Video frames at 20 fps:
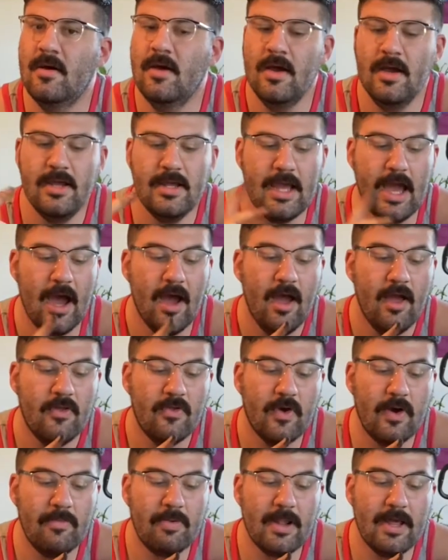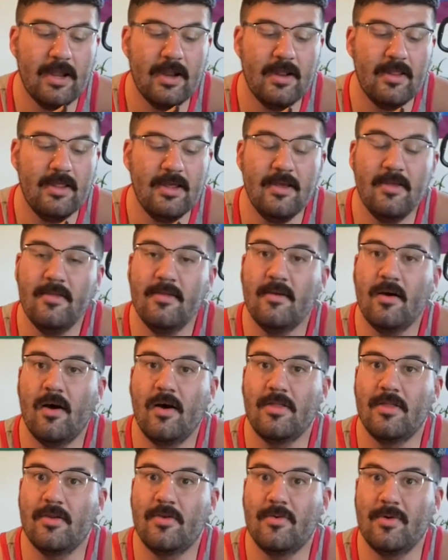Yeah, so I planted these on
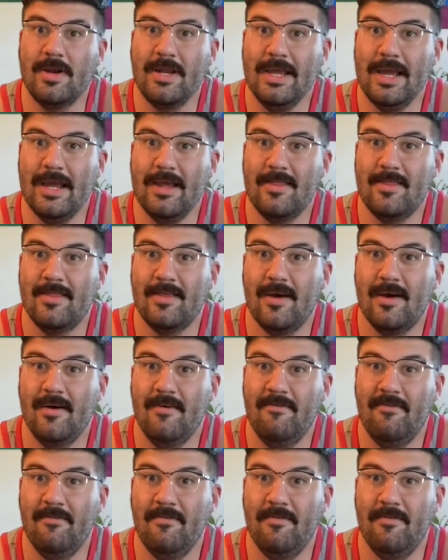the 28th of